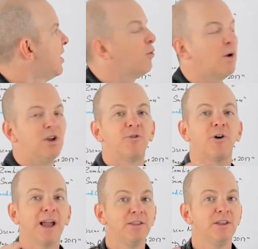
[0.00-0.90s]
The way you
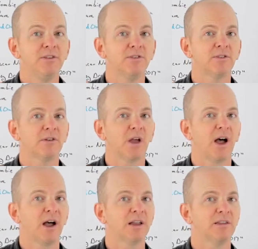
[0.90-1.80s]
find these
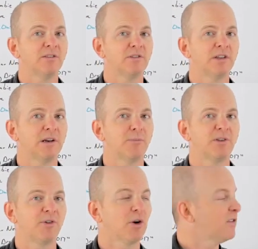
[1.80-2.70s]
uh,
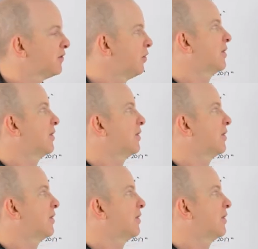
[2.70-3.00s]
synonyms of variance, you